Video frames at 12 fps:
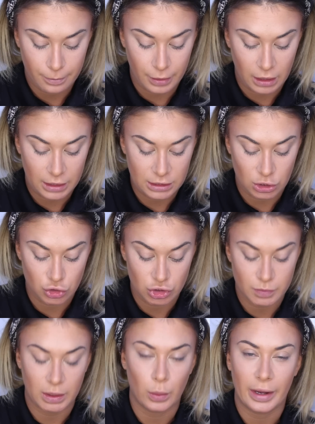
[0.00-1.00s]
But it can
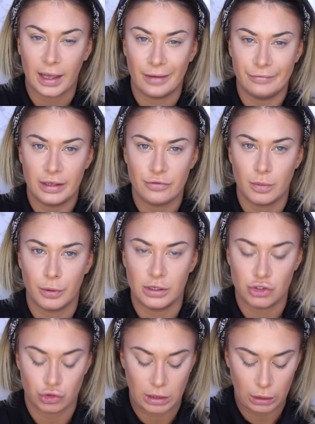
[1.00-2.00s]
just be quite heavy if you put
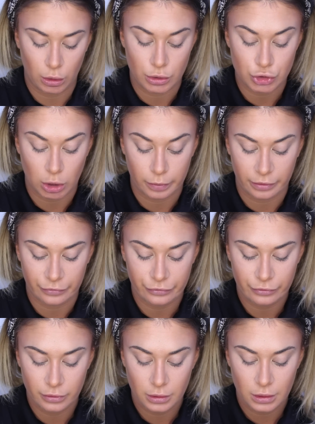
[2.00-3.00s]
it straight on top
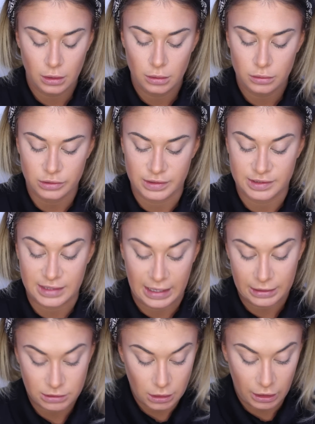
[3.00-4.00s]
of to
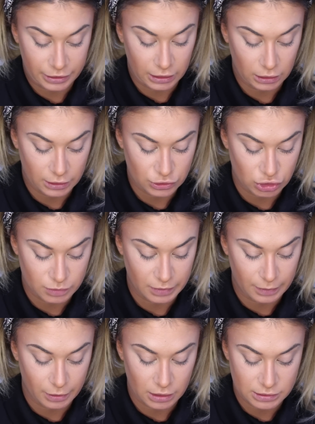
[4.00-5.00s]
set, I think. That's just
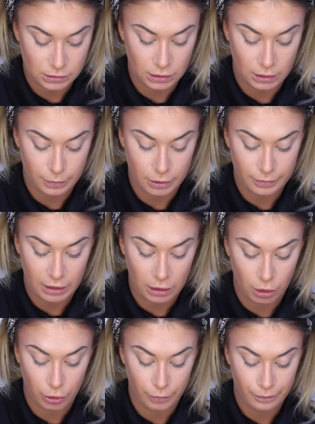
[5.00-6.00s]
me personally, but hey
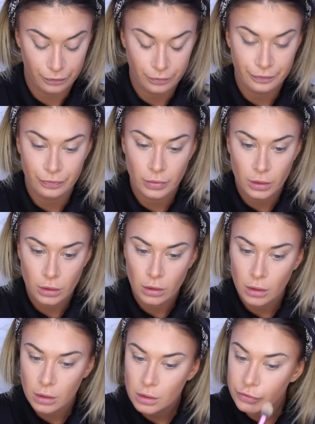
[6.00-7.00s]
ho.
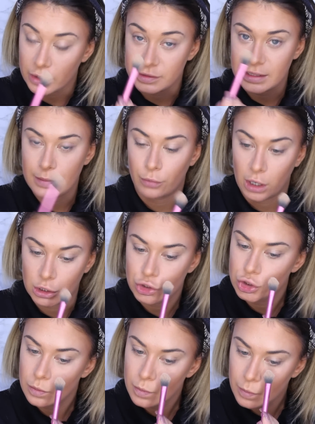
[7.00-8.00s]
So same
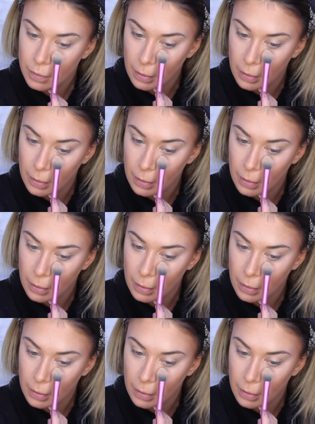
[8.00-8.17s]
brush.